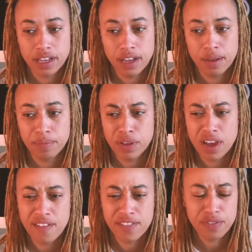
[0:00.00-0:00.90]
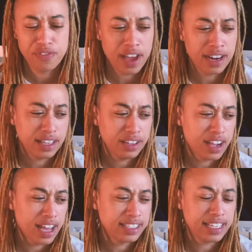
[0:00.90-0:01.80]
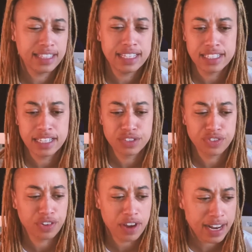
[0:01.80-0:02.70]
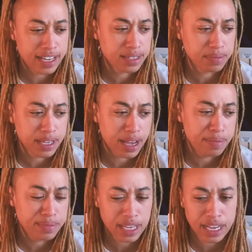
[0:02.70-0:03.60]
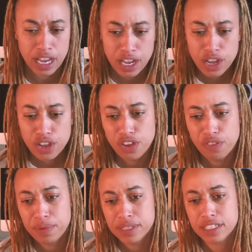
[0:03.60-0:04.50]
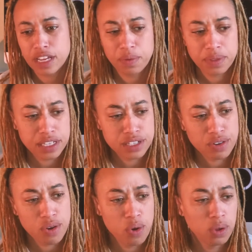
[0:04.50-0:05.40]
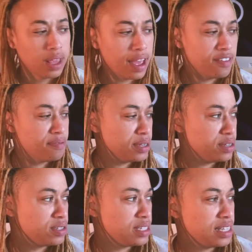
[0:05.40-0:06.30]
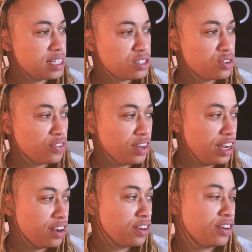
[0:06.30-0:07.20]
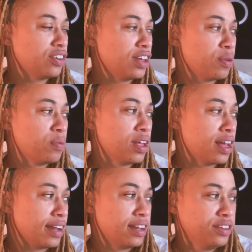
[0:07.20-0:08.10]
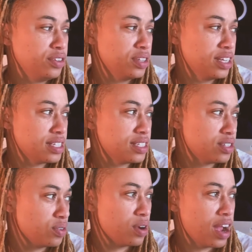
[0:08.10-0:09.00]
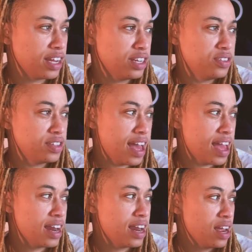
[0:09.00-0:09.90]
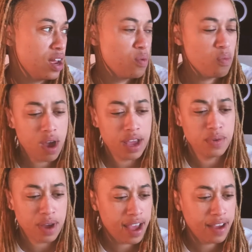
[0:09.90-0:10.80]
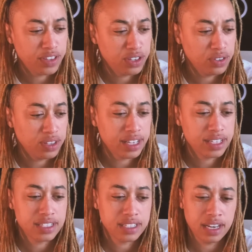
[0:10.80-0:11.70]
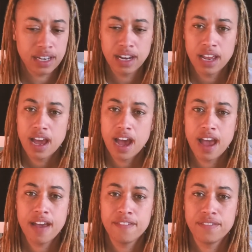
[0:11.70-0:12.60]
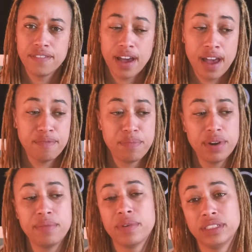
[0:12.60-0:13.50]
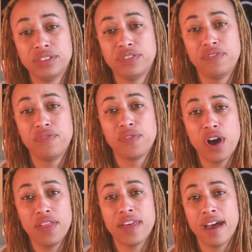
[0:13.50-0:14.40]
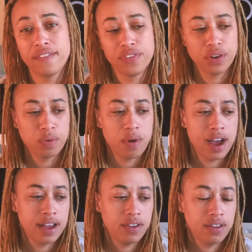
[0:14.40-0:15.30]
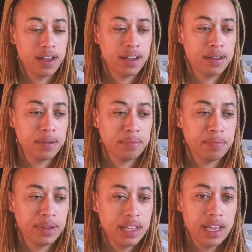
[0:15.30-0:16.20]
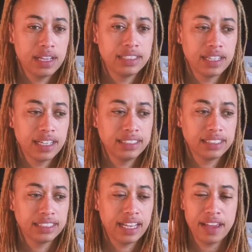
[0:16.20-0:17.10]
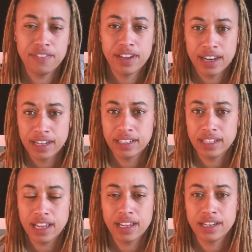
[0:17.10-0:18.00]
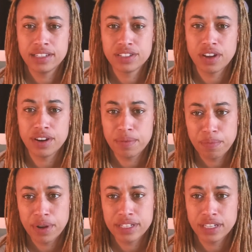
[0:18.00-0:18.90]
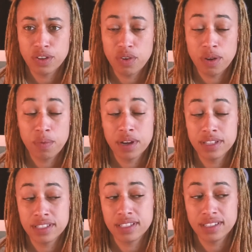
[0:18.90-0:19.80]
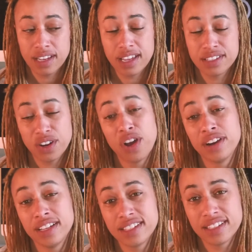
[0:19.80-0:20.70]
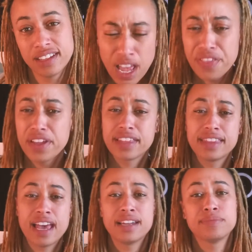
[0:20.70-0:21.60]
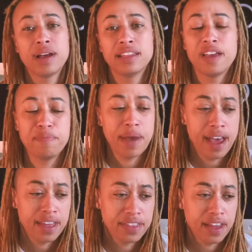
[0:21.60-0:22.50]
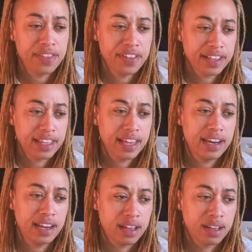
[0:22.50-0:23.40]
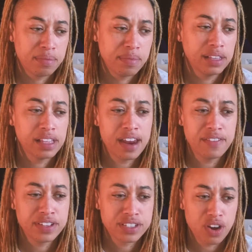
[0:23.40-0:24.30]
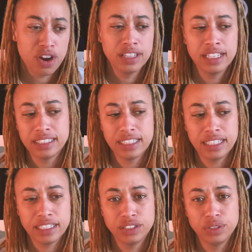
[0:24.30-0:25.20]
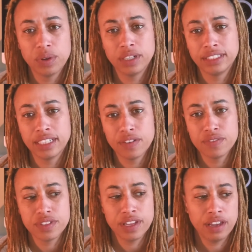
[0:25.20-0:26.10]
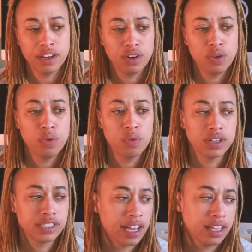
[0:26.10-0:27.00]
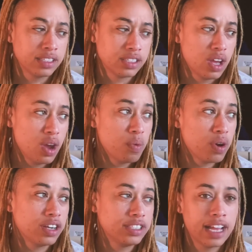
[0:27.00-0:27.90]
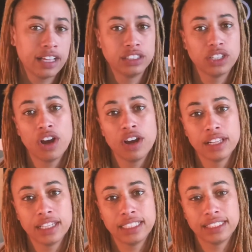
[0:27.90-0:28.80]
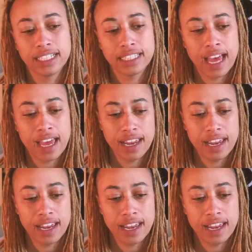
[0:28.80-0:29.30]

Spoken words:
You kind of take these things for granted sometimes. Like, you've been stuck with this your whole life, but you see this over here and you're like, well, I could do this or I could do that. Why do I have to do this? And I pretty much fought that for a while until I just gave in and started embracing who I was as an artist. I think that is my life path. I think that a lot of us aren't listening to ourselves and what our talents are and things like that.